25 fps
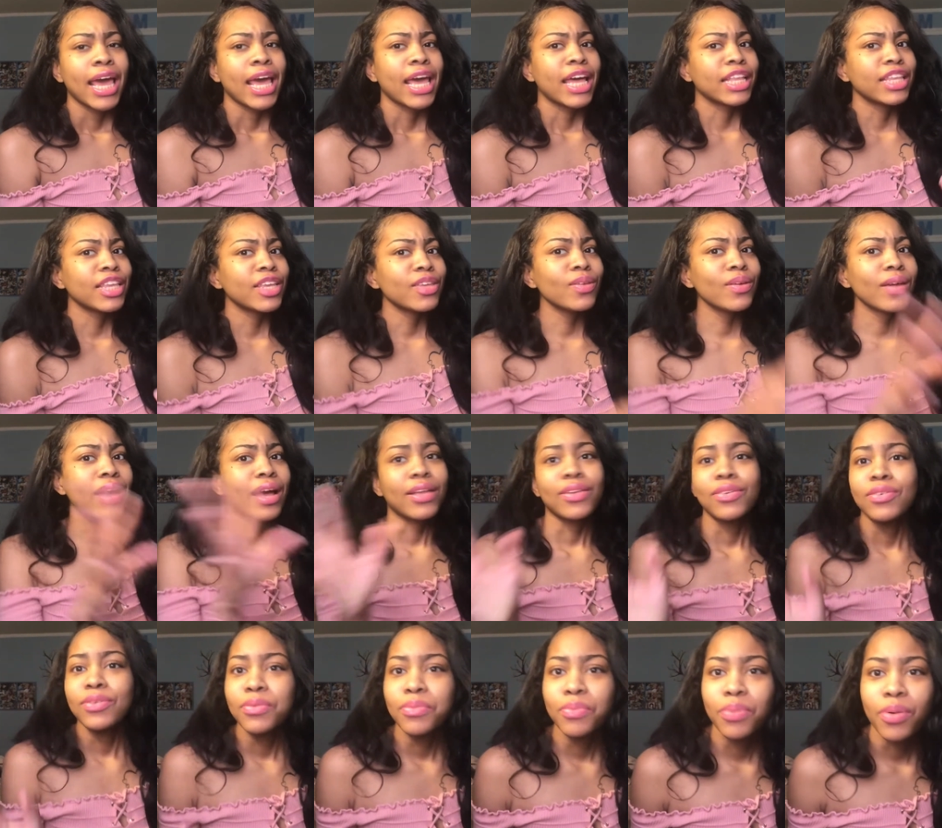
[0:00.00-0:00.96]
And then you got
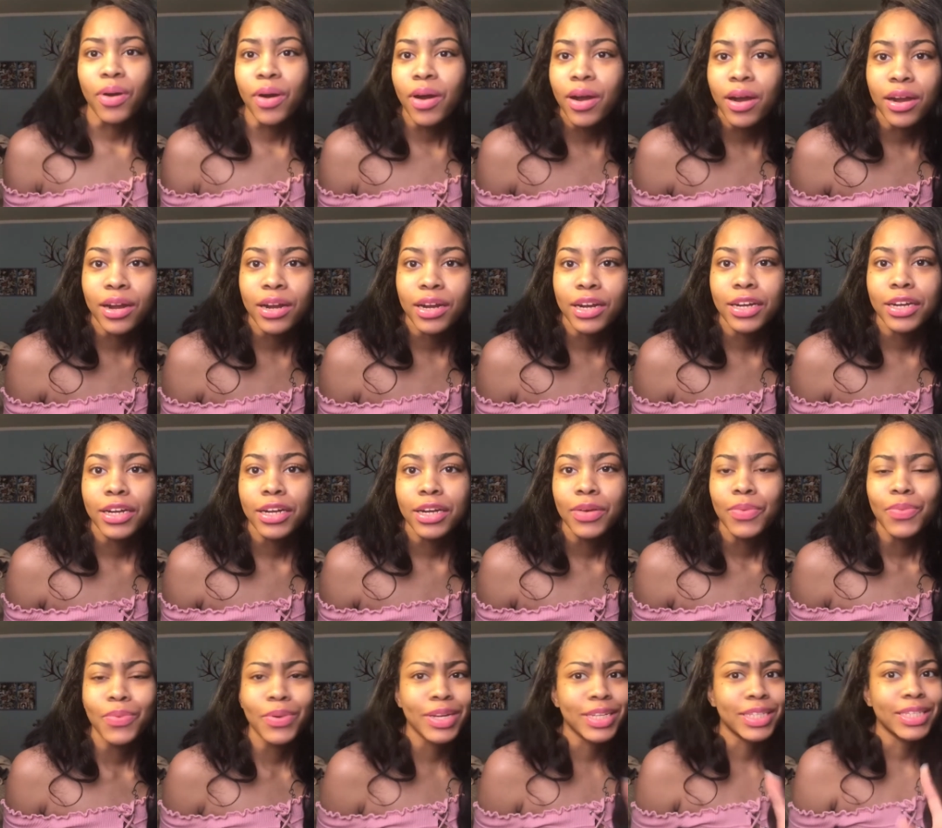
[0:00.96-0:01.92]
to the part
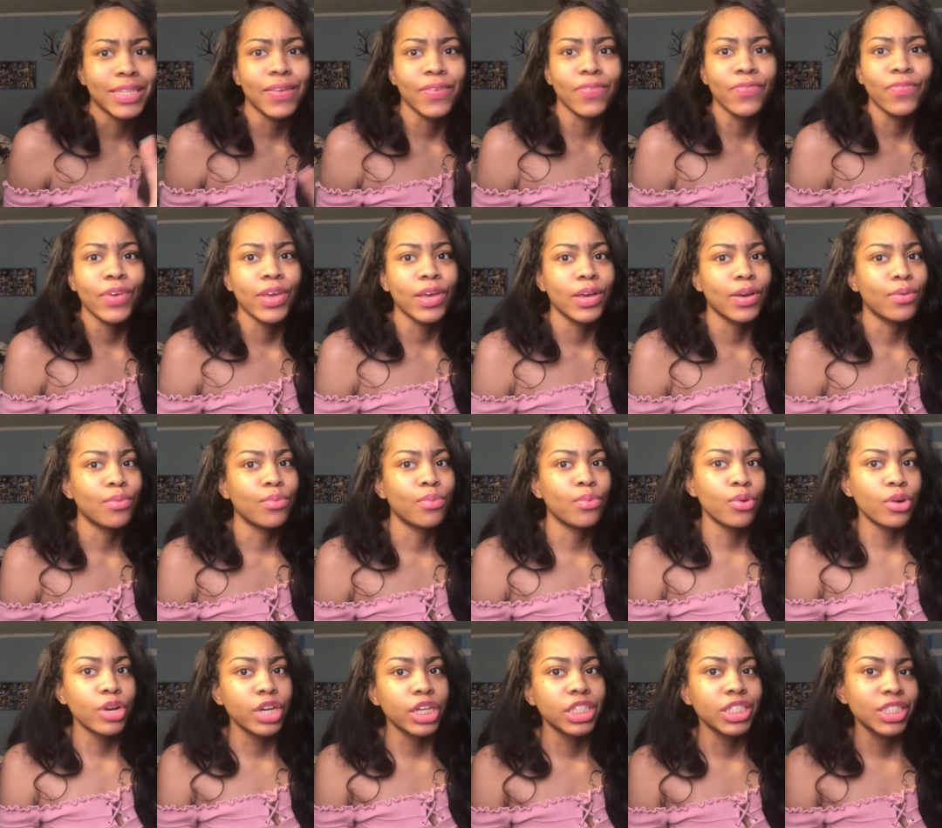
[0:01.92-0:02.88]
where it said fake
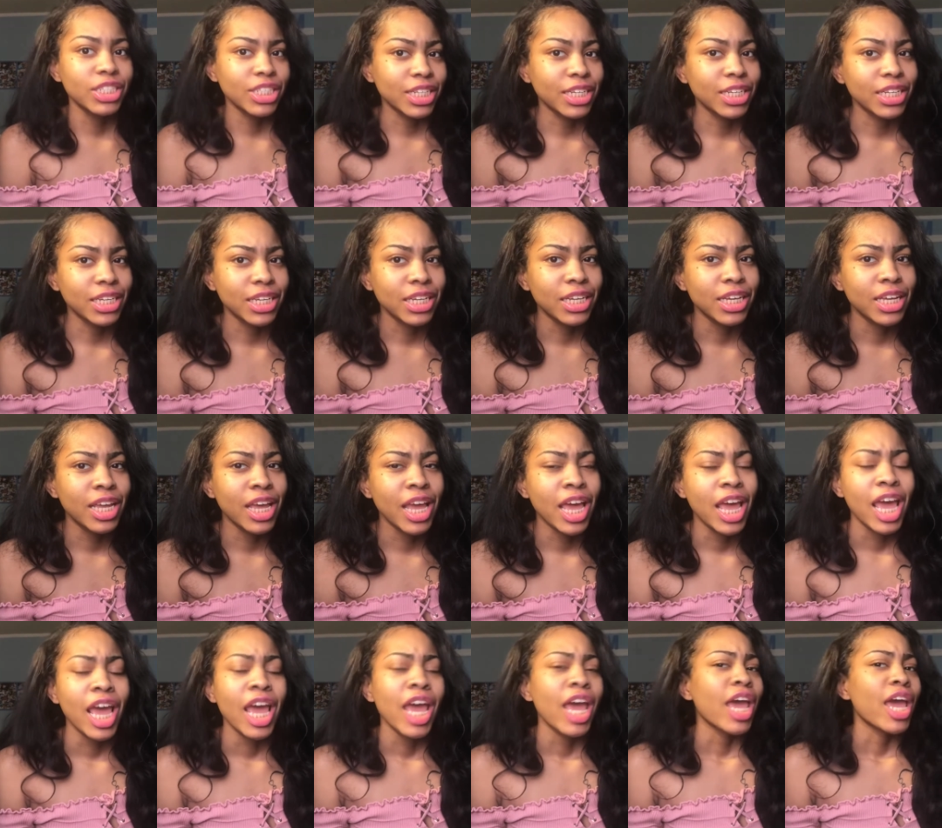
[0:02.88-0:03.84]
abortion
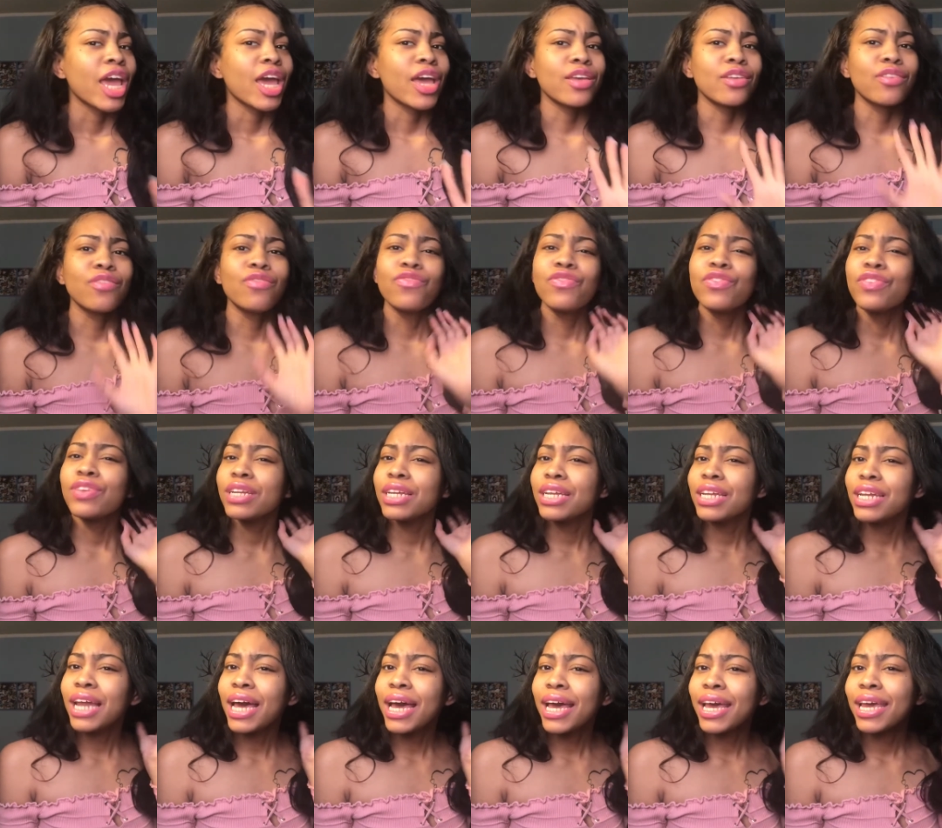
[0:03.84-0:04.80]
and you
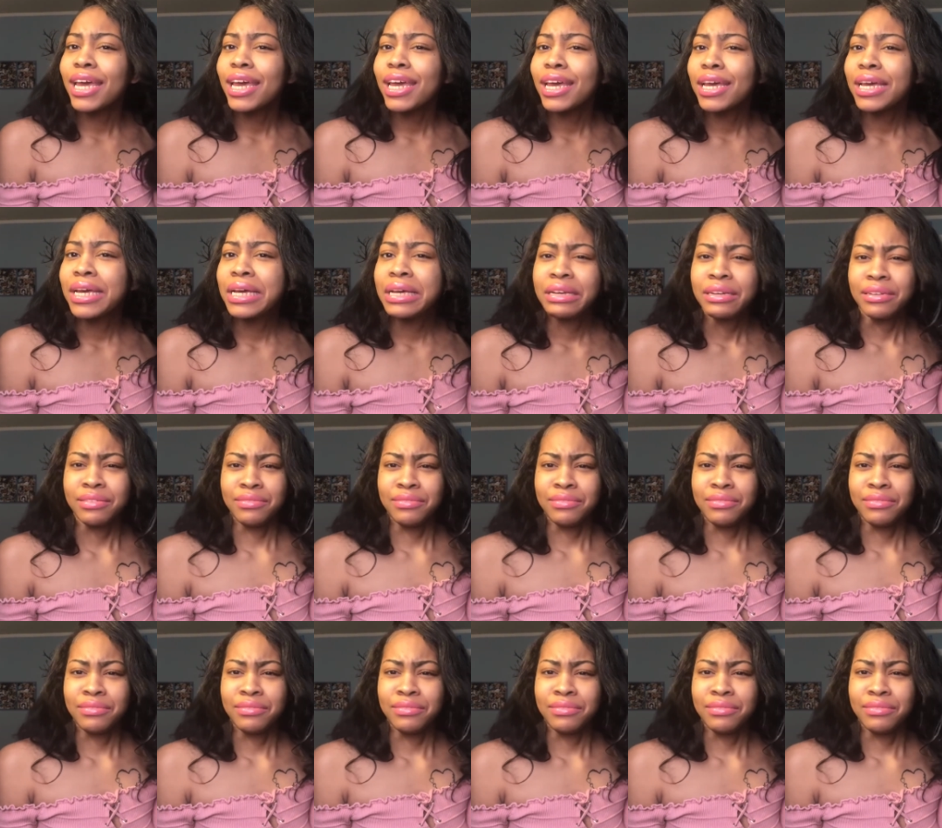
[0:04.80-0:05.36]
really like,